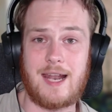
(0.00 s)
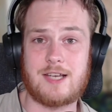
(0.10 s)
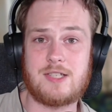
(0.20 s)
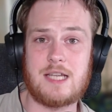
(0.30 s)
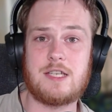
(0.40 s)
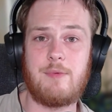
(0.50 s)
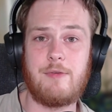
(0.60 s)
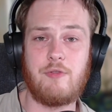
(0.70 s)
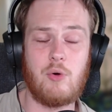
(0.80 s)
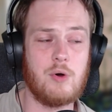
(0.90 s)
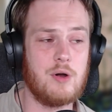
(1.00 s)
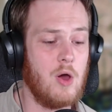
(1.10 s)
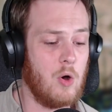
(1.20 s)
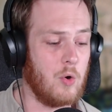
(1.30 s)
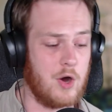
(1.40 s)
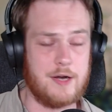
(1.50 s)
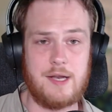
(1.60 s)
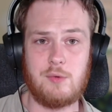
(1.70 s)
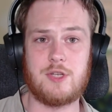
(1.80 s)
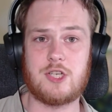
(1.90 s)
that extensive before or are
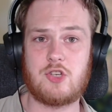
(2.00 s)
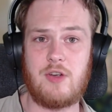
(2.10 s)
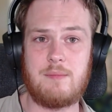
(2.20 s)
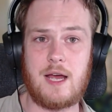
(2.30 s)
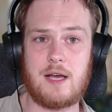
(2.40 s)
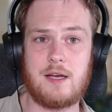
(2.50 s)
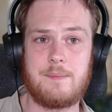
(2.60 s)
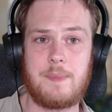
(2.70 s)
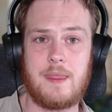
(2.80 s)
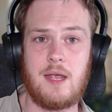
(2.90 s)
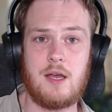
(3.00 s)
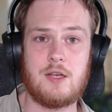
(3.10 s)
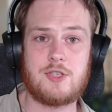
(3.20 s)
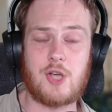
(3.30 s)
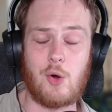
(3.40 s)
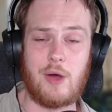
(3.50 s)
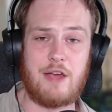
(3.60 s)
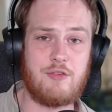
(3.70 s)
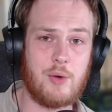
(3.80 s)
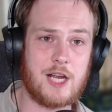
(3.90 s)
new to the Stream Deck. So
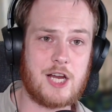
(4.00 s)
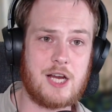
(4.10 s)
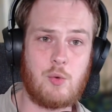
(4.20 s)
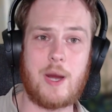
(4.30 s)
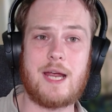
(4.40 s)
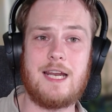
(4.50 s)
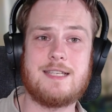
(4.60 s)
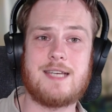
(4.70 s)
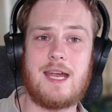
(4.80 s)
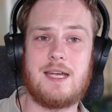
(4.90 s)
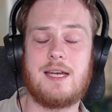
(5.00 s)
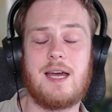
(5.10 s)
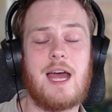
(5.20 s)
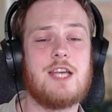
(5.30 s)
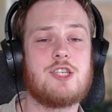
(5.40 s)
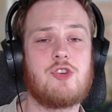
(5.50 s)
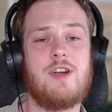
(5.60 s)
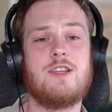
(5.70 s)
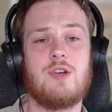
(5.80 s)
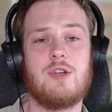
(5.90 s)
if you want to quickly take a
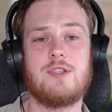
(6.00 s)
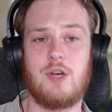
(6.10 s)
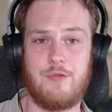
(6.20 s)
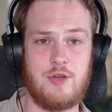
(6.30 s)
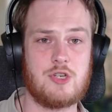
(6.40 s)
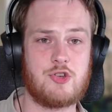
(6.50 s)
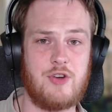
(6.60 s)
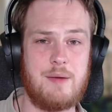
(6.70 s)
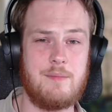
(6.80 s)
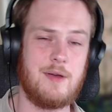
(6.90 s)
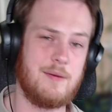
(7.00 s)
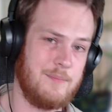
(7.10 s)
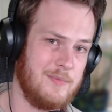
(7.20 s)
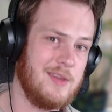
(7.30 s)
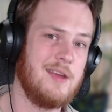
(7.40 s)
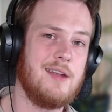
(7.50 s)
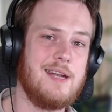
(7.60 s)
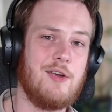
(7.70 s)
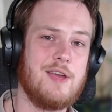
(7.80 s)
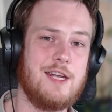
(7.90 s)
screenshot of your stream,
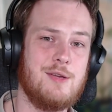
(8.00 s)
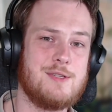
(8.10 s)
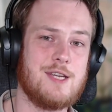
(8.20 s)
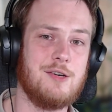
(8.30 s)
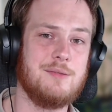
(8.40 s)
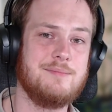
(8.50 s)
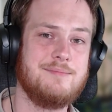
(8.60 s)
now you can do so.